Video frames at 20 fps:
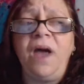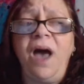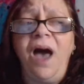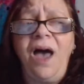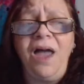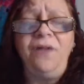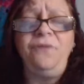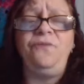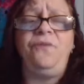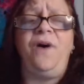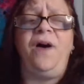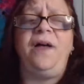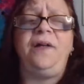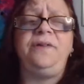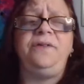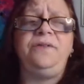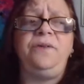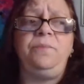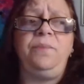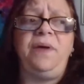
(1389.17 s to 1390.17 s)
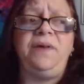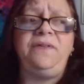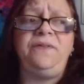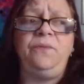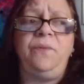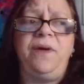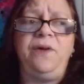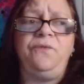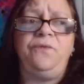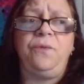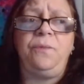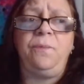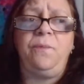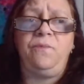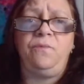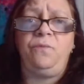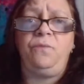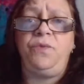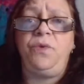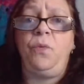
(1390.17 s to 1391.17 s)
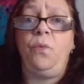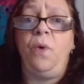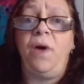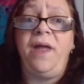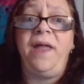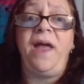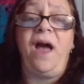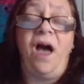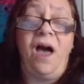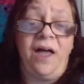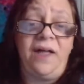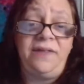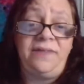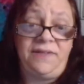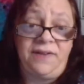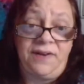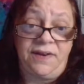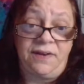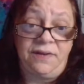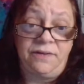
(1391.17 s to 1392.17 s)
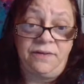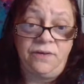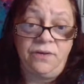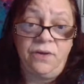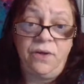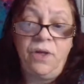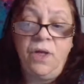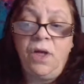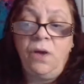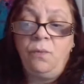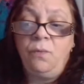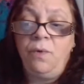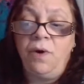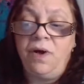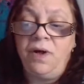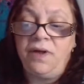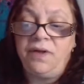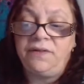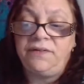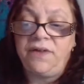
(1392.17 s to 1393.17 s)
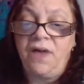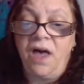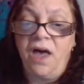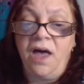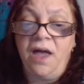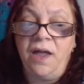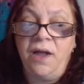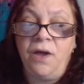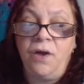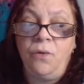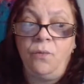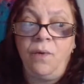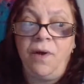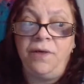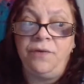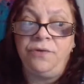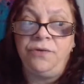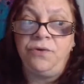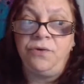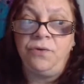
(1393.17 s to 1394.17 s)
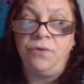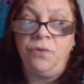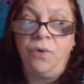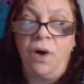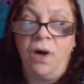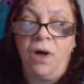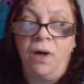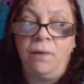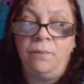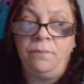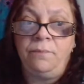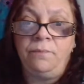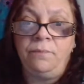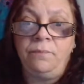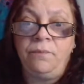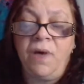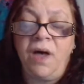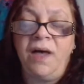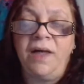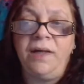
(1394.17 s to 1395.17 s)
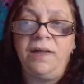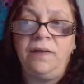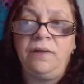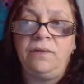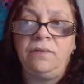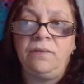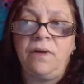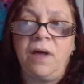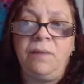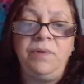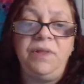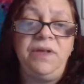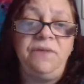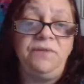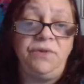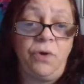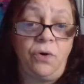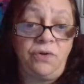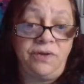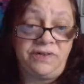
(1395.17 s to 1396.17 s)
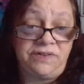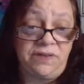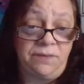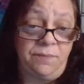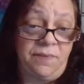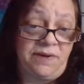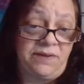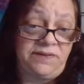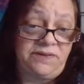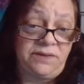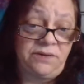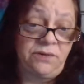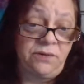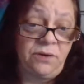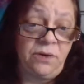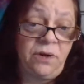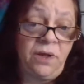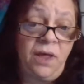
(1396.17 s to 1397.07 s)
I find the best way, from the way I did it, was I went through, I believe in holistic medicine.